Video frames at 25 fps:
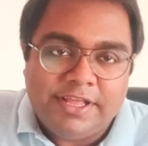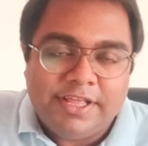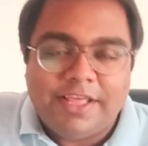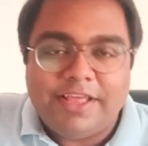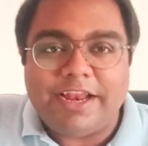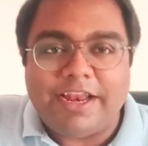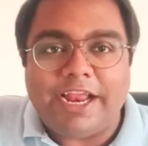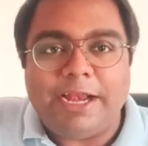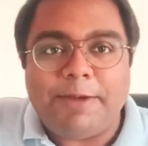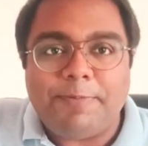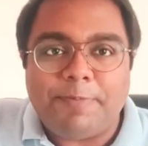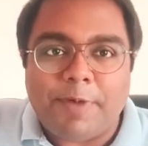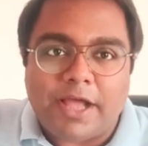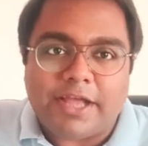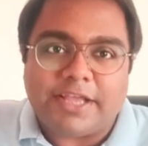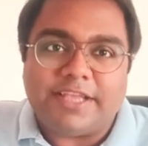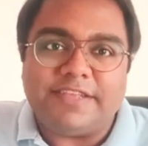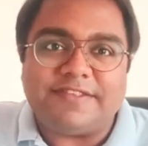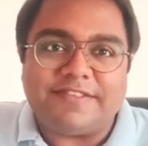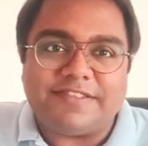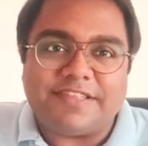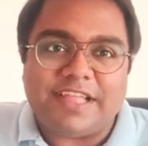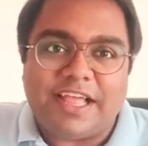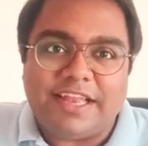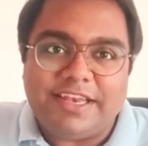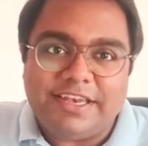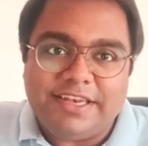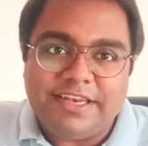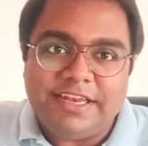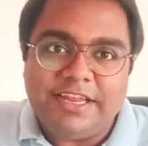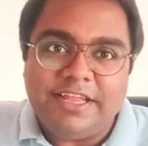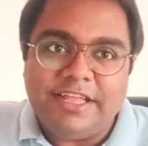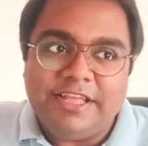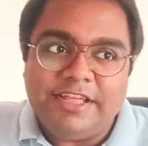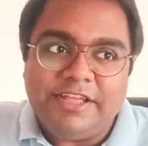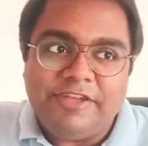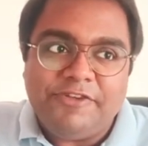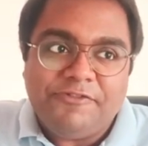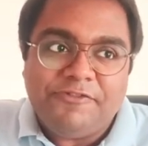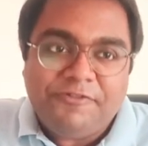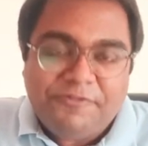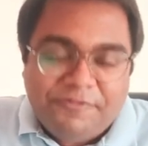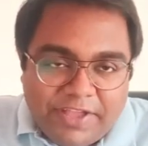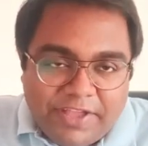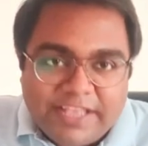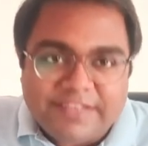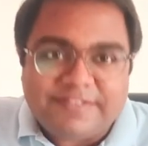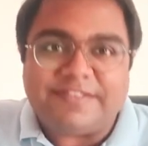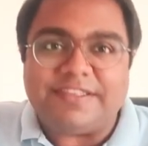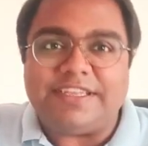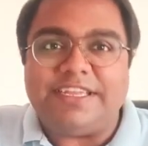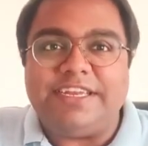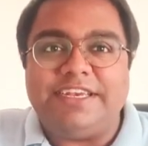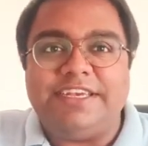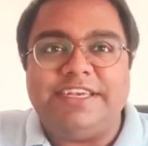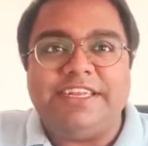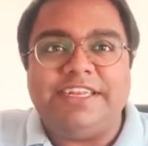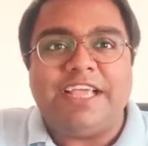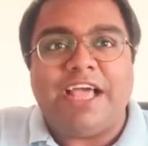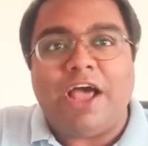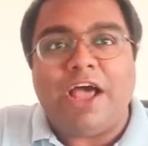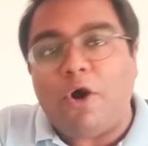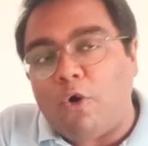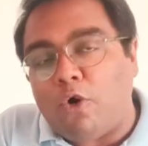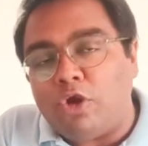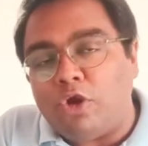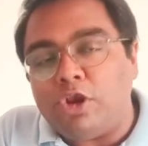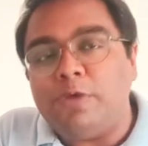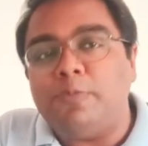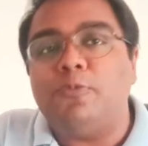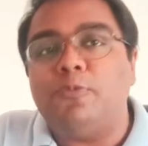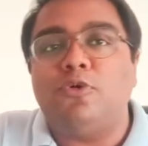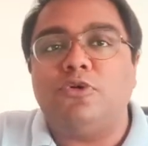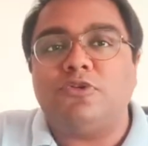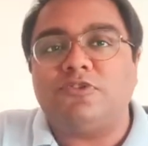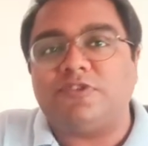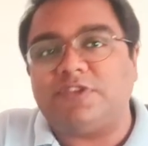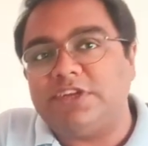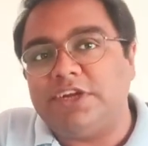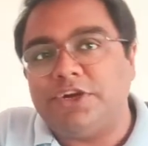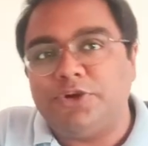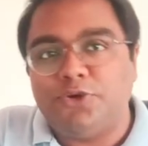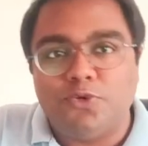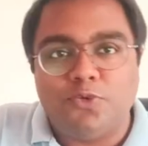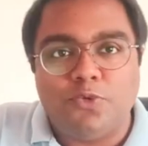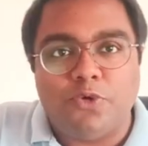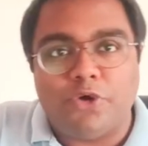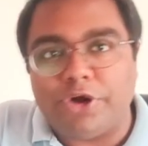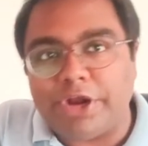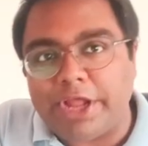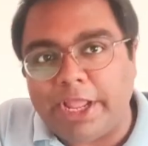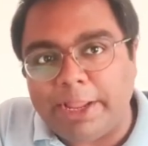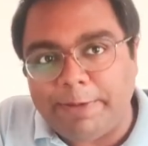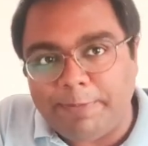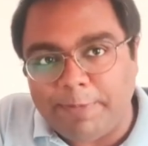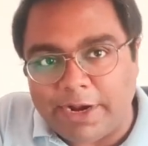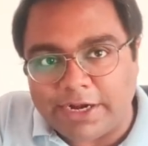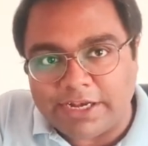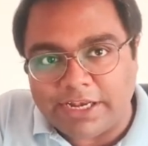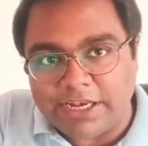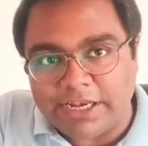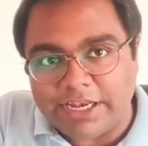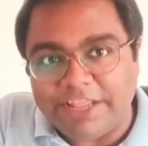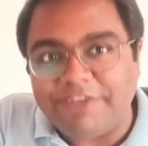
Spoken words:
Right? Pakistan face India almost in a do-or-die battle.